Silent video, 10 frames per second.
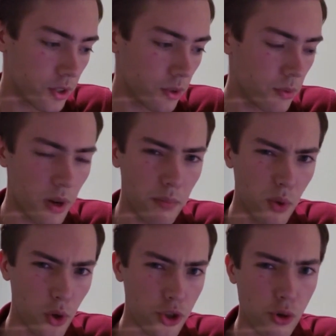So
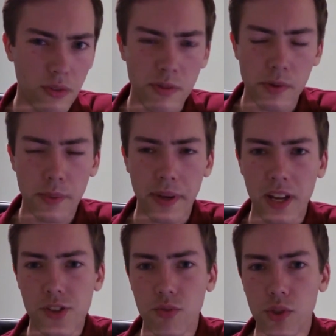I'm not sure if I'm going
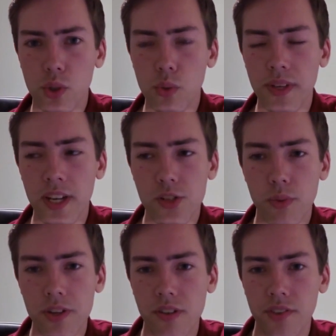to be able to record
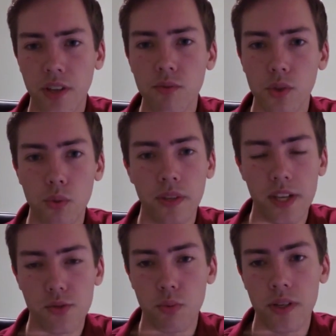next week. So if I don't
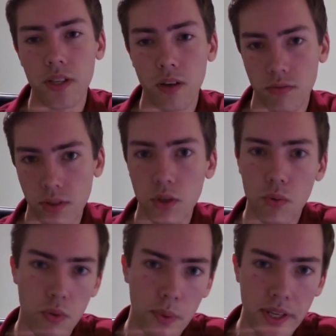record next week, I'll
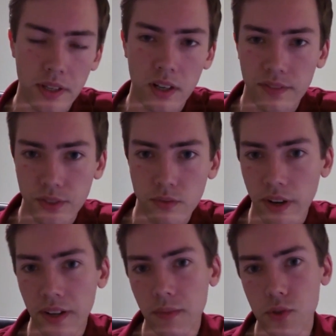record the week after
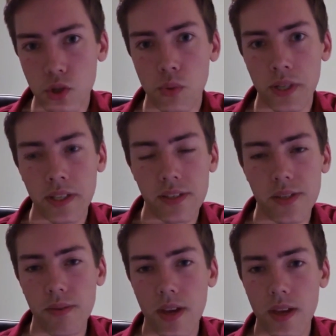and round up 2
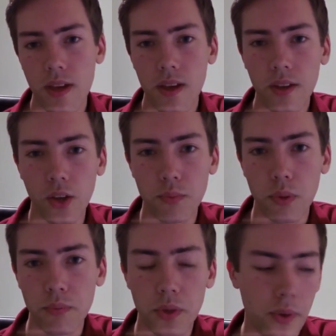weeks. No
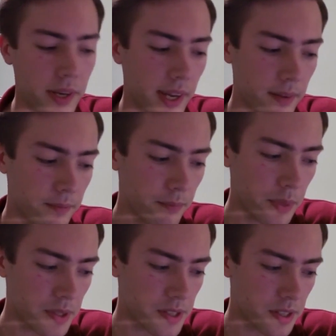problem doing that.
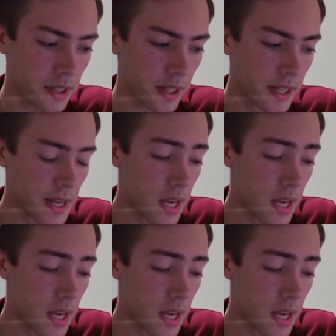But